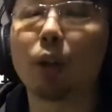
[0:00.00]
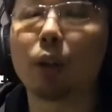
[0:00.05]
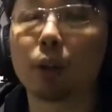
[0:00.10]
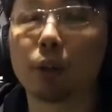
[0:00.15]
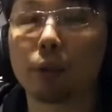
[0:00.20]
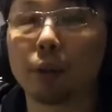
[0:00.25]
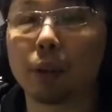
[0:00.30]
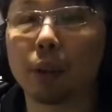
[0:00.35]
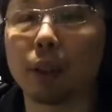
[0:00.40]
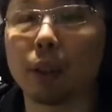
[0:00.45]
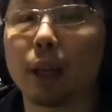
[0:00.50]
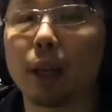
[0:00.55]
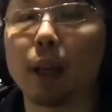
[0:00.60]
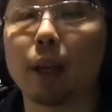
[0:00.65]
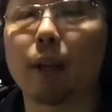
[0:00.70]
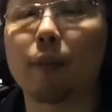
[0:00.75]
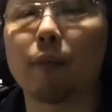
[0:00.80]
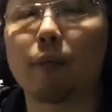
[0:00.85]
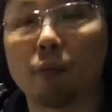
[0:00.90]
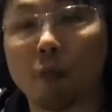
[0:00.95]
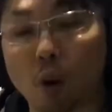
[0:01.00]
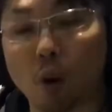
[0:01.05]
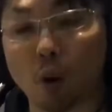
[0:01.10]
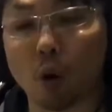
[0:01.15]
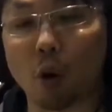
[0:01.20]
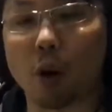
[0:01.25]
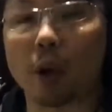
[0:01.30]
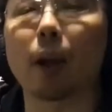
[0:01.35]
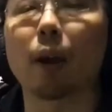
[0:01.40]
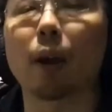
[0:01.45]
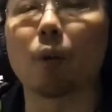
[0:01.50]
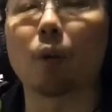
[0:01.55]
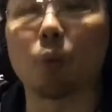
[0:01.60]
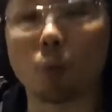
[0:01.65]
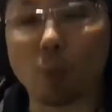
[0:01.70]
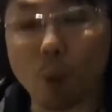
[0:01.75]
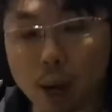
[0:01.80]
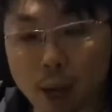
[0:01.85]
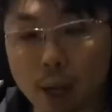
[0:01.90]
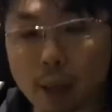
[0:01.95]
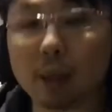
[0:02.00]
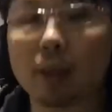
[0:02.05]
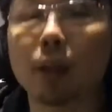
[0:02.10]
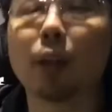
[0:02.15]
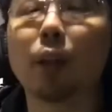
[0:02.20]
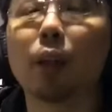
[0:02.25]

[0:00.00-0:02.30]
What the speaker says: 3 and 4 and 1,